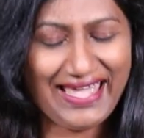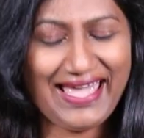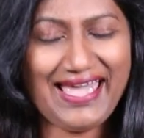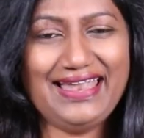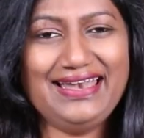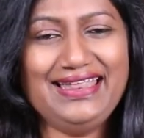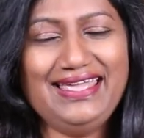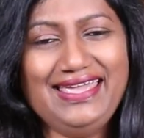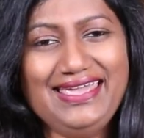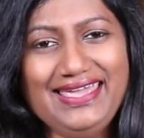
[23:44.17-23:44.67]

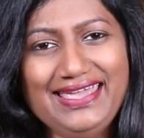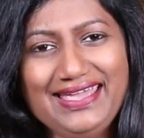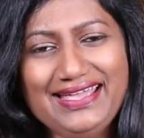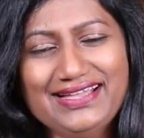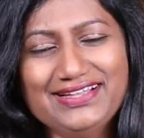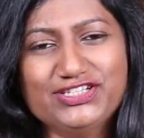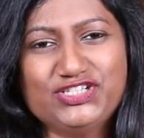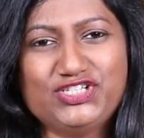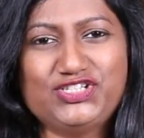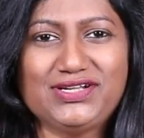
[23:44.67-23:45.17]
and
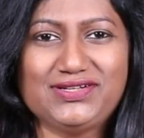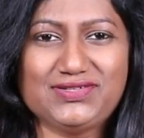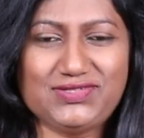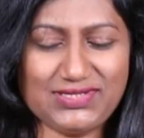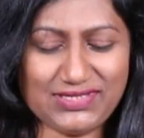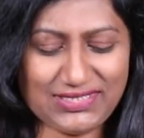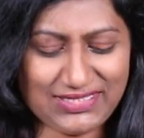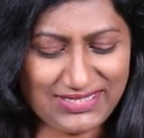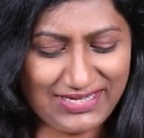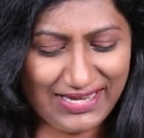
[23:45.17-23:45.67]
he shall
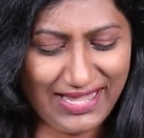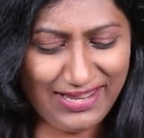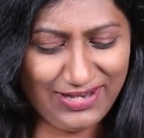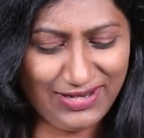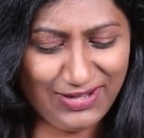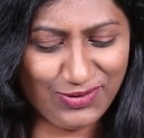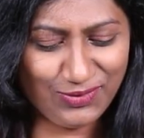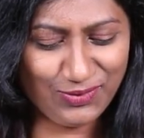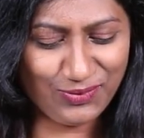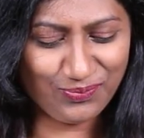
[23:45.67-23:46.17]

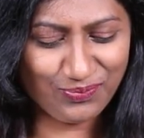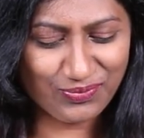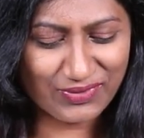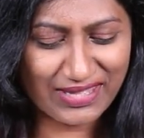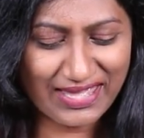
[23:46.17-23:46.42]
sustain you.